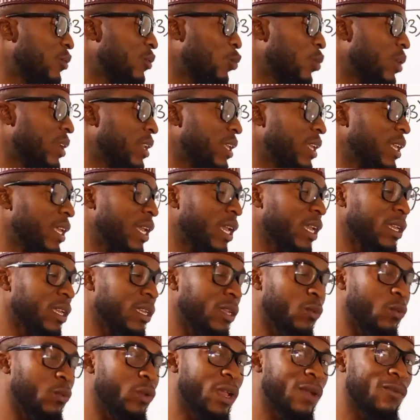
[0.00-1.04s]
that 1 here,
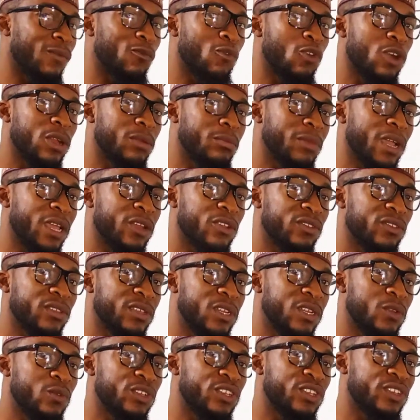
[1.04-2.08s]
we have 1 minus
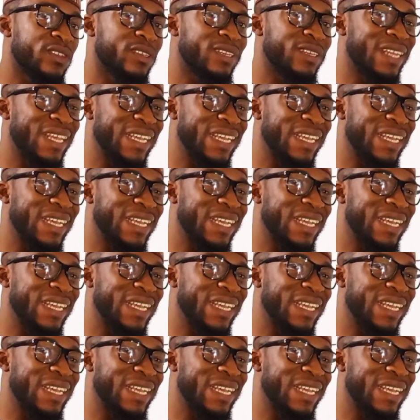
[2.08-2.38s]
3, which is